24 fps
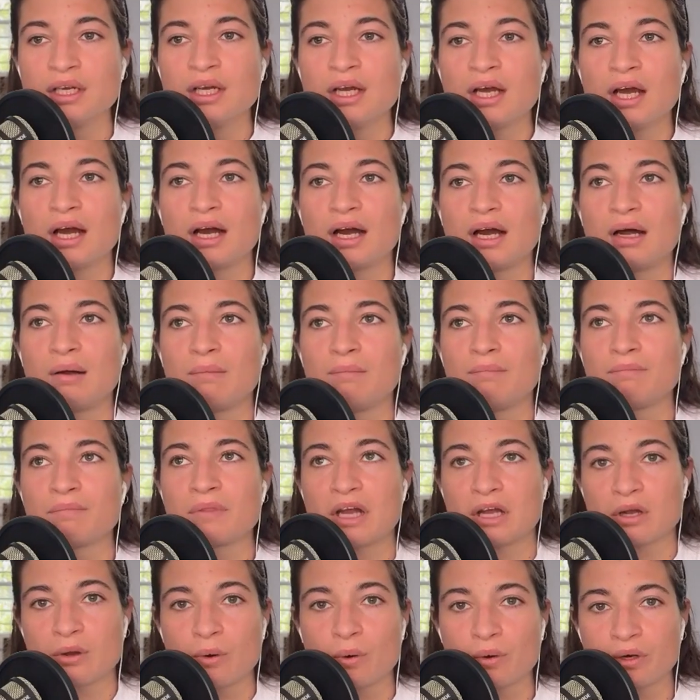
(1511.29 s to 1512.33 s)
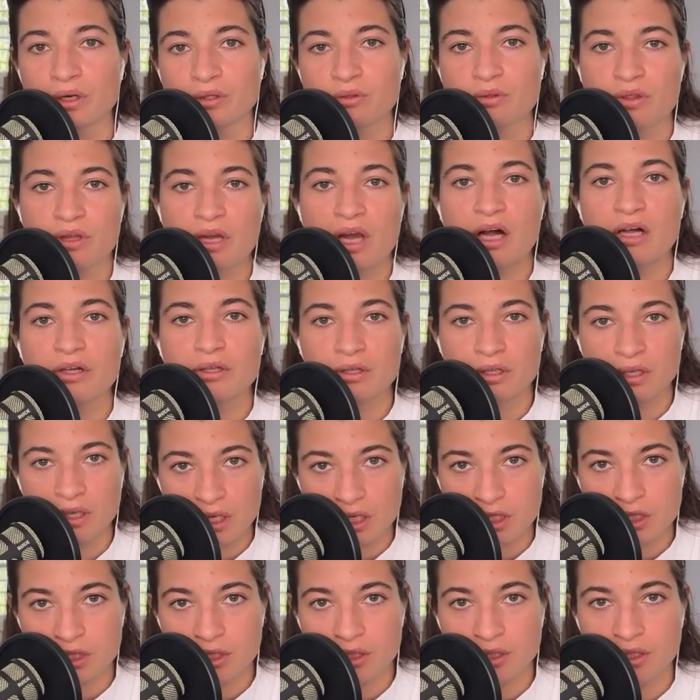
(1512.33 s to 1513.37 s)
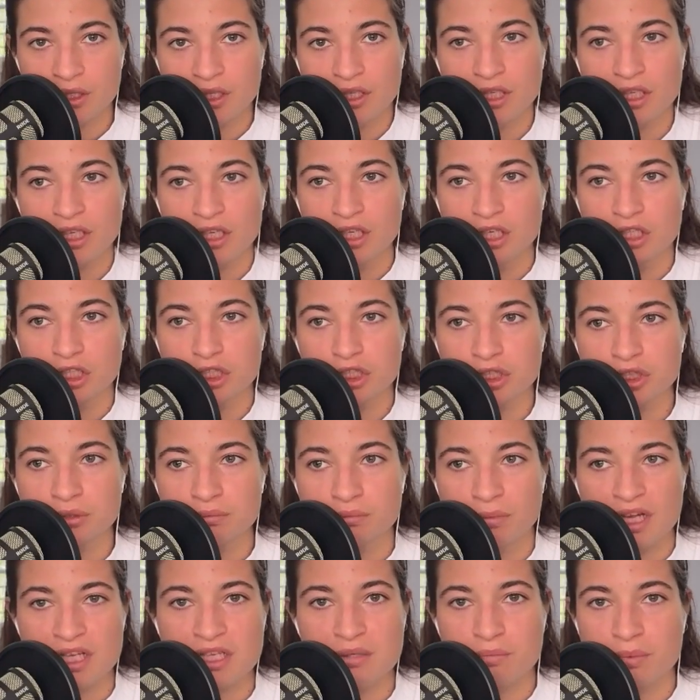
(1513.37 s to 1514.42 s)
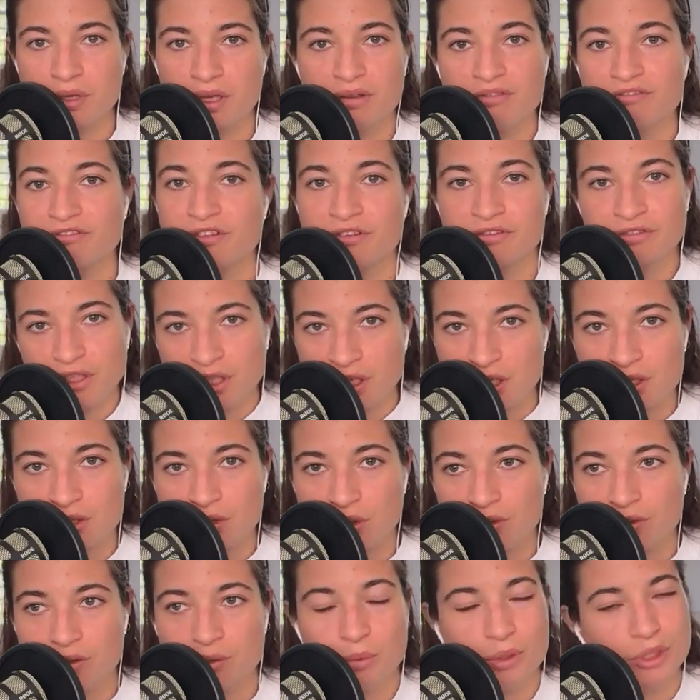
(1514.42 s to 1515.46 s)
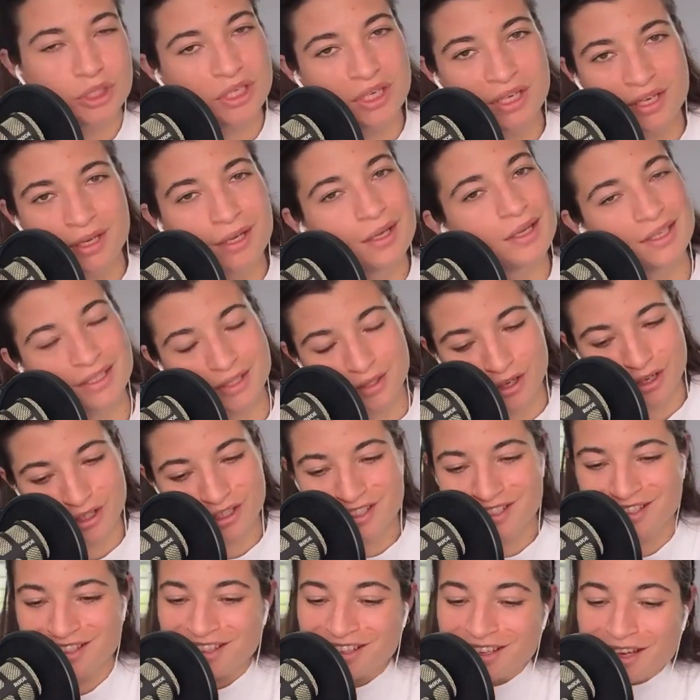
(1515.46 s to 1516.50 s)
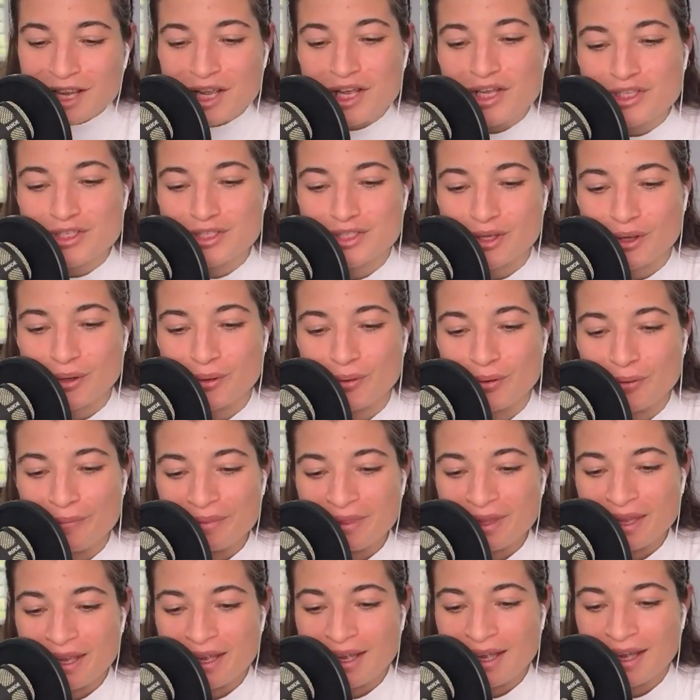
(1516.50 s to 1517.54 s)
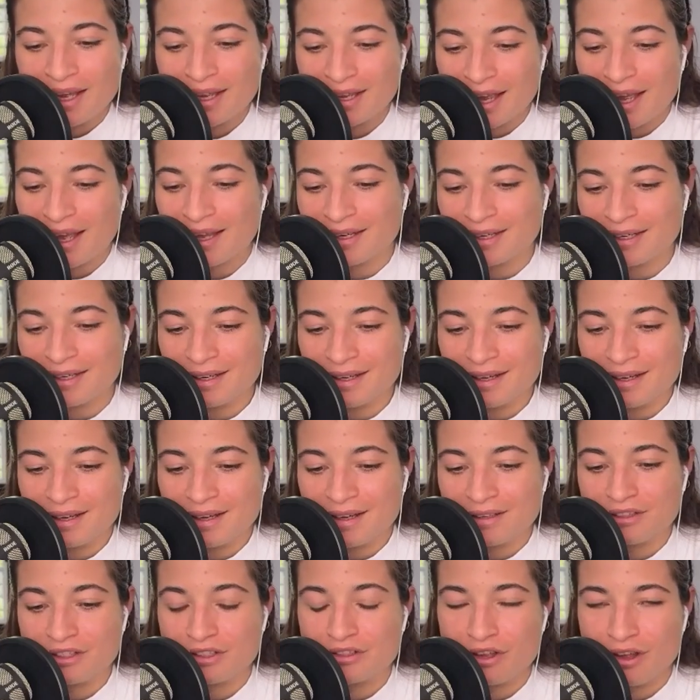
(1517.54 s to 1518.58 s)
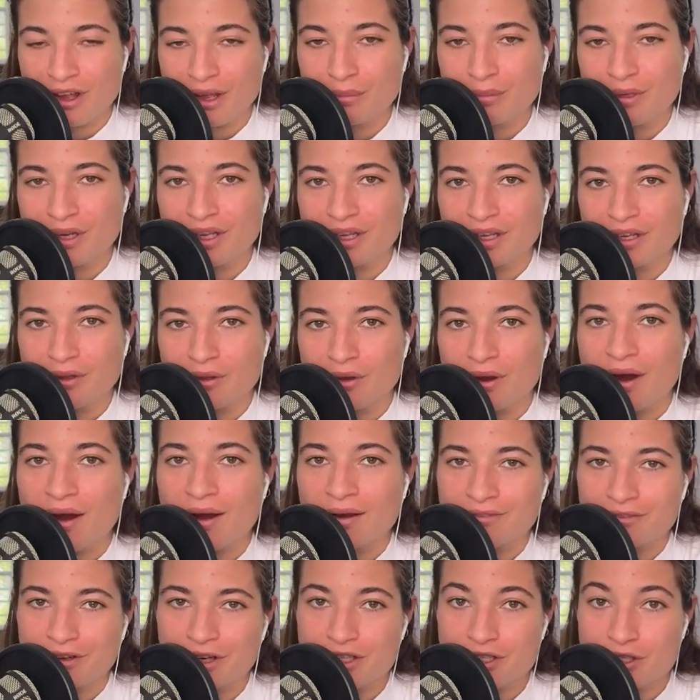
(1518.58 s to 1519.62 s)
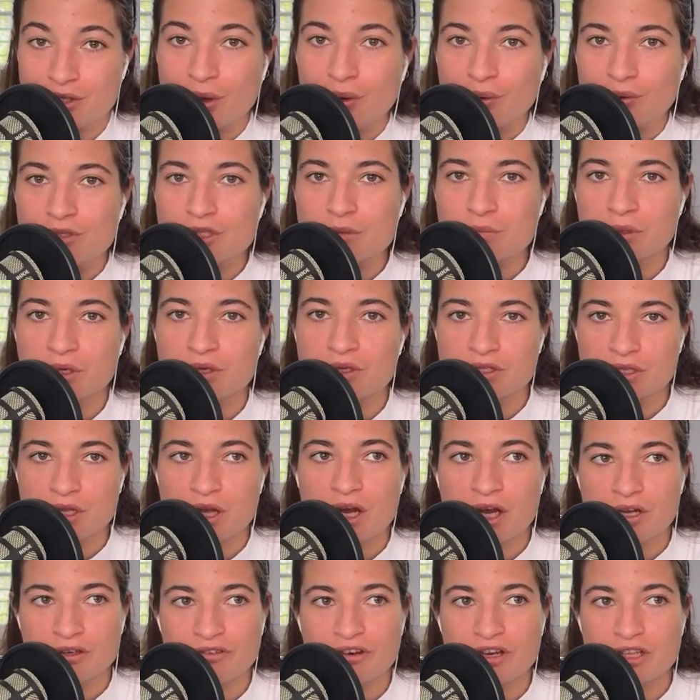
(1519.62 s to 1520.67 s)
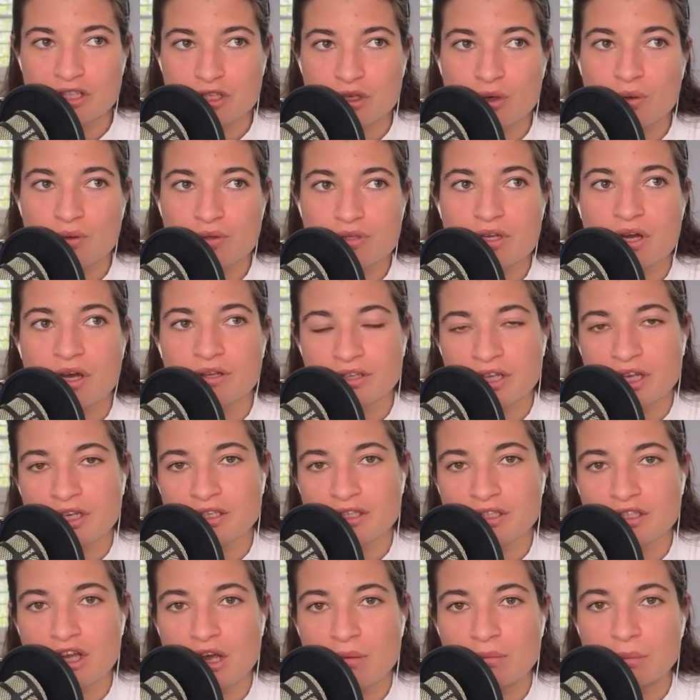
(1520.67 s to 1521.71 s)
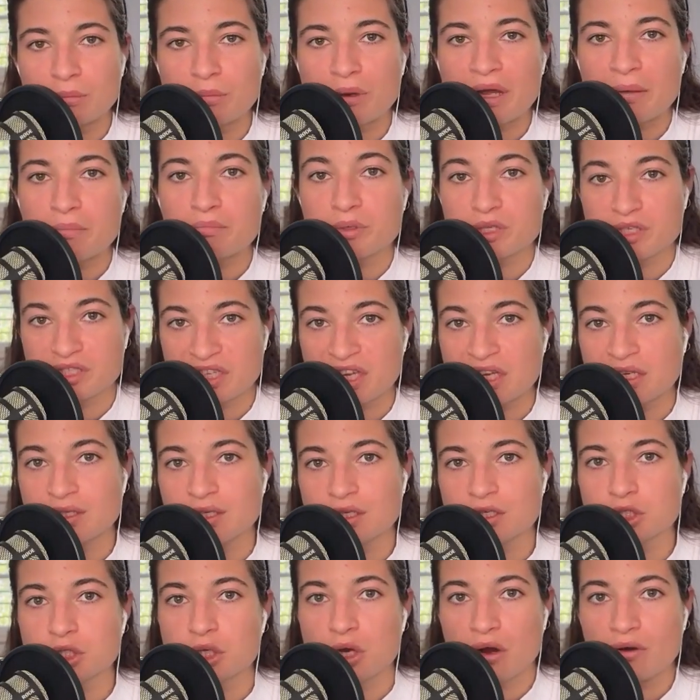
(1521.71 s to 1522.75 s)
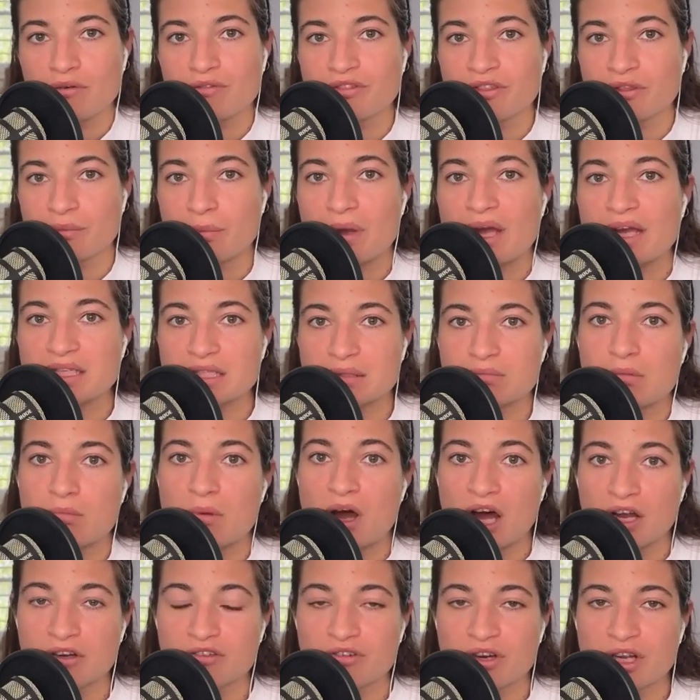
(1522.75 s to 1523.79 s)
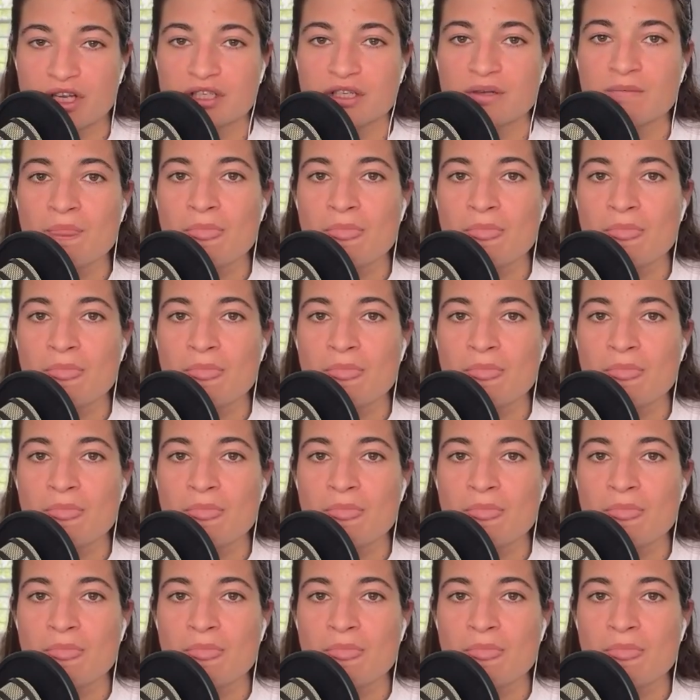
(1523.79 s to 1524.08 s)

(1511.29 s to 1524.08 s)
According to the calculation, he must be 50 years old, which he is not. So again, determining your heart rate zones, because the heart rate zones are then determined by percentage of the maximum heart rate,